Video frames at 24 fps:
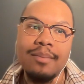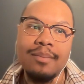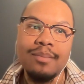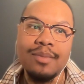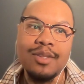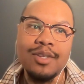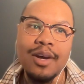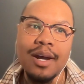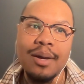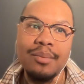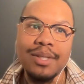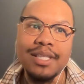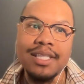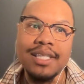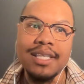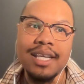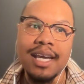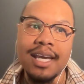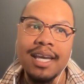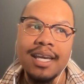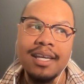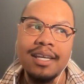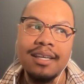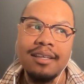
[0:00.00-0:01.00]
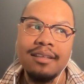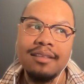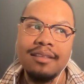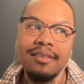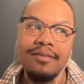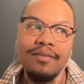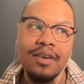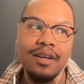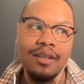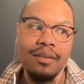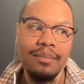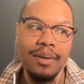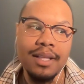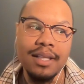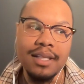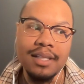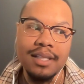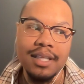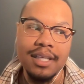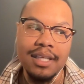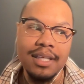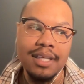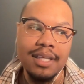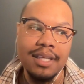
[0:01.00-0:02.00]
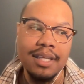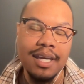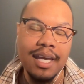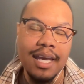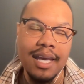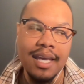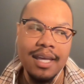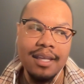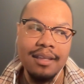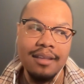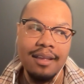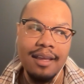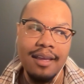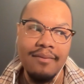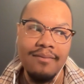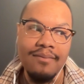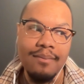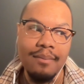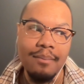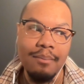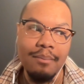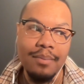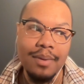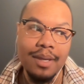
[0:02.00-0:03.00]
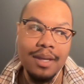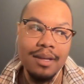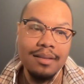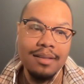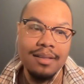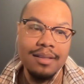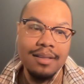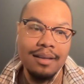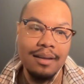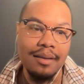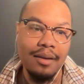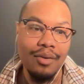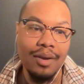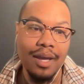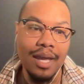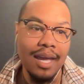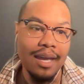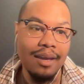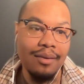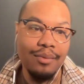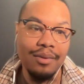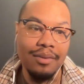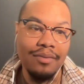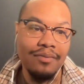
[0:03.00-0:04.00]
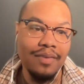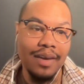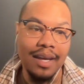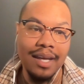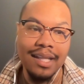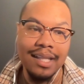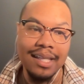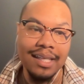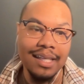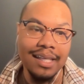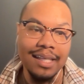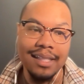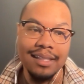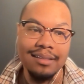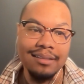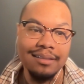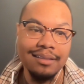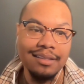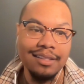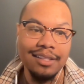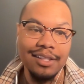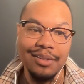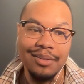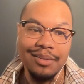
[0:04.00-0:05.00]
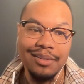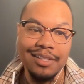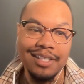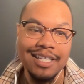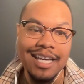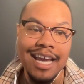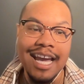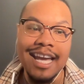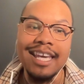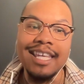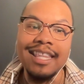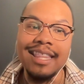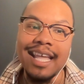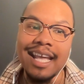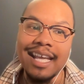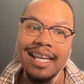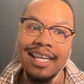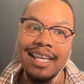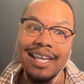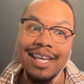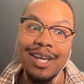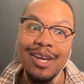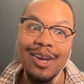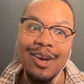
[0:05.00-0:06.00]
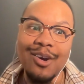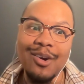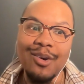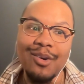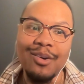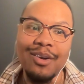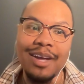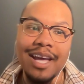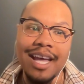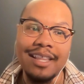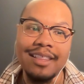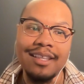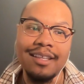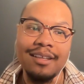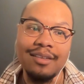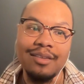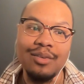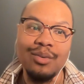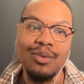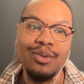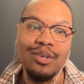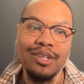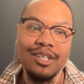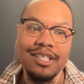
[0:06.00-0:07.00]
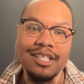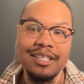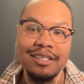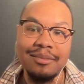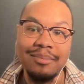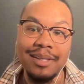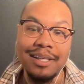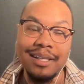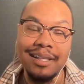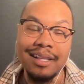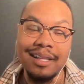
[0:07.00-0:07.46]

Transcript: So I would say the vulnerability and being okay with failing and, you know, checking that ego at the door, just being